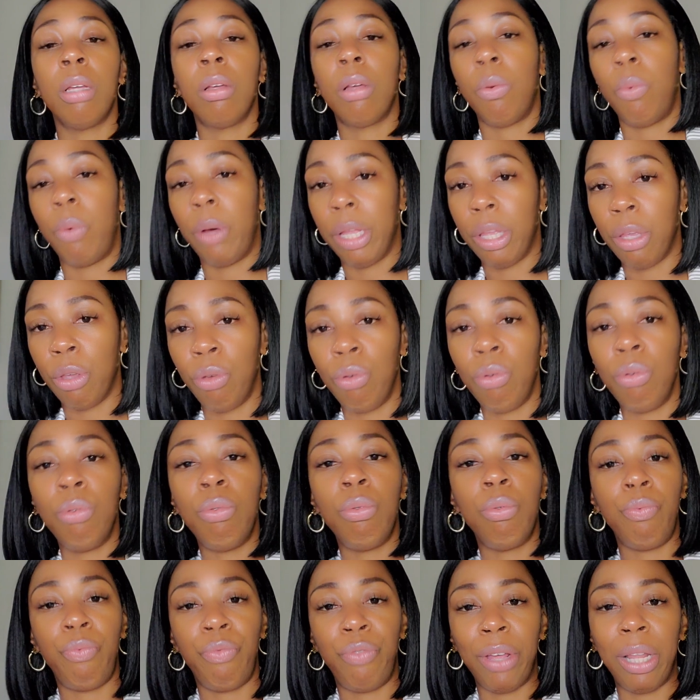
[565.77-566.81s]
When
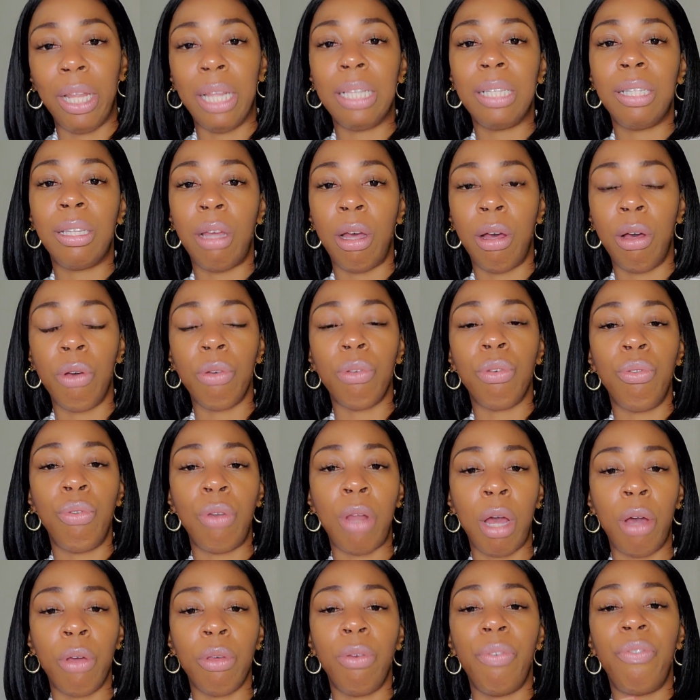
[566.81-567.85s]
you feel as though, you
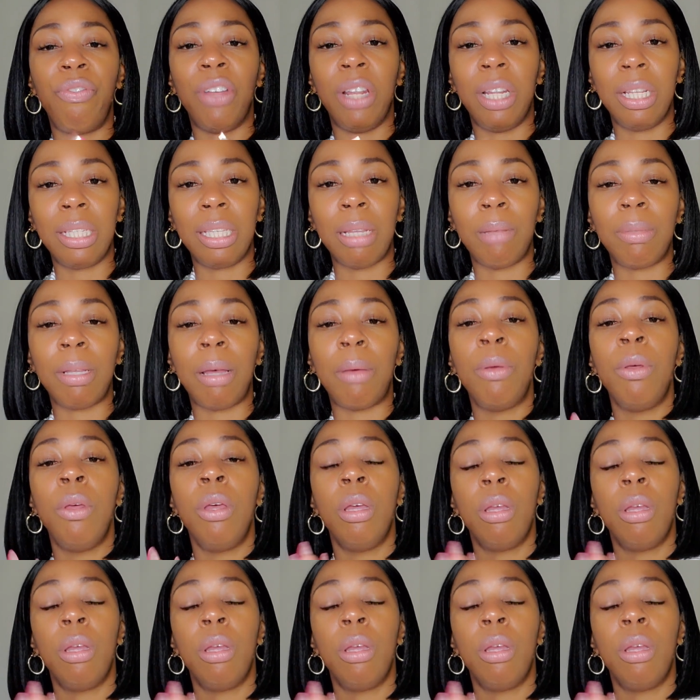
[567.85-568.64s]
know, you're feeling sometimes,